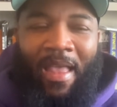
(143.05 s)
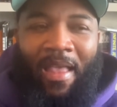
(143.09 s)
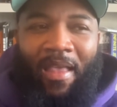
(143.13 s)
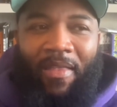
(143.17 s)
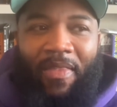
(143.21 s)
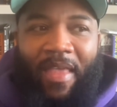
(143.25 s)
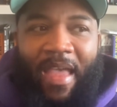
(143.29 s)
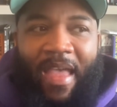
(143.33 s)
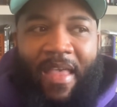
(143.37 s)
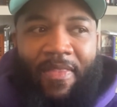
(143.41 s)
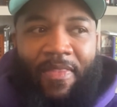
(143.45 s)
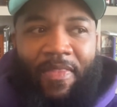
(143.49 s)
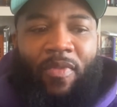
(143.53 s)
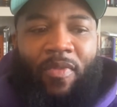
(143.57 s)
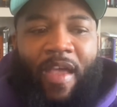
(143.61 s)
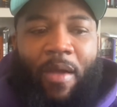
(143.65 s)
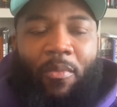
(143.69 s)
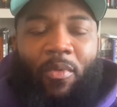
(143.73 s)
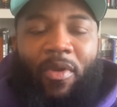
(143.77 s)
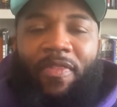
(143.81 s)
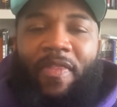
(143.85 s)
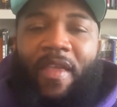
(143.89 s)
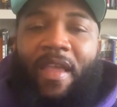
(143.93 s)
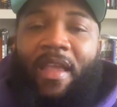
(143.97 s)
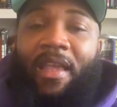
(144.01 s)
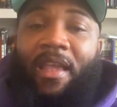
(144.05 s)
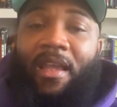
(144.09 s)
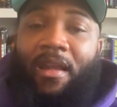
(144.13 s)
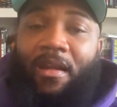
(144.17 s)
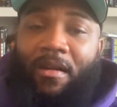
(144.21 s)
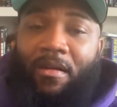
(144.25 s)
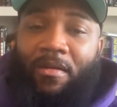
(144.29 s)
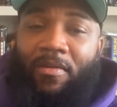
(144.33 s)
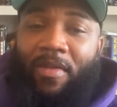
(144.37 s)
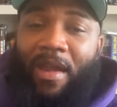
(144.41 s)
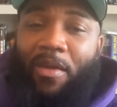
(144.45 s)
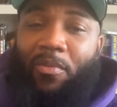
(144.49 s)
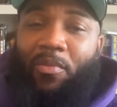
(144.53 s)
that what they
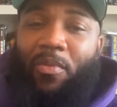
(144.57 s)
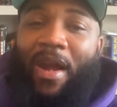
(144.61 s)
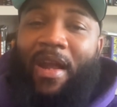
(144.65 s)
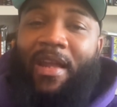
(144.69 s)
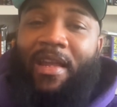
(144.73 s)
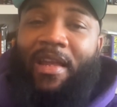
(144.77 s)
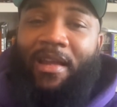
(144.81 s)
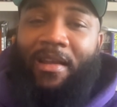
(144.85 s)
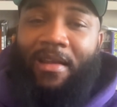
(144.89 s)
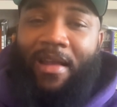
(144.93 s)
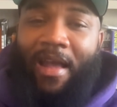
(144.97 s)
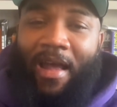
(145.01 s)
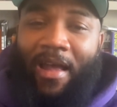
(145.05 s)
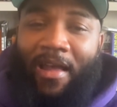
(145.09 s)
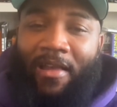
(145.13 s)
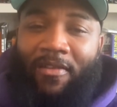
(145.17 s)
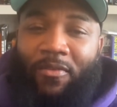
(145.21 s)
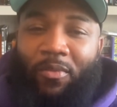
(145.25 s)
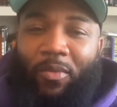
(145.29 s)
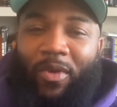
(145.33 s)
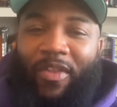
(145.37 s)
hear, they recognize,